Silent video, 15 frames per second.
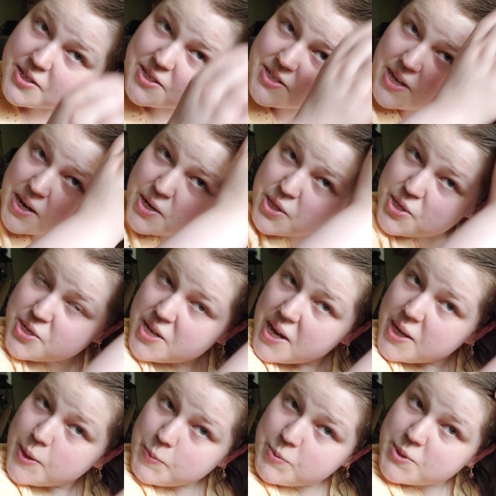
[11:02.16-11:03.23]
10th
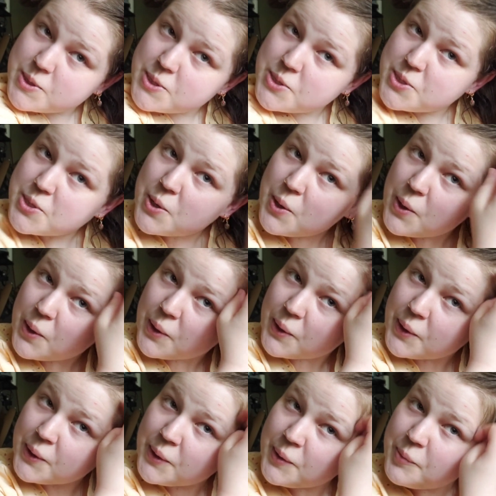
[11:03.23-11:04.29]
time's the
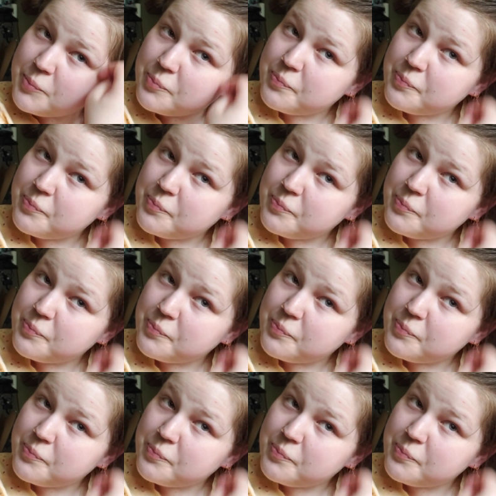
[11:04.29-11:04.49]
charm.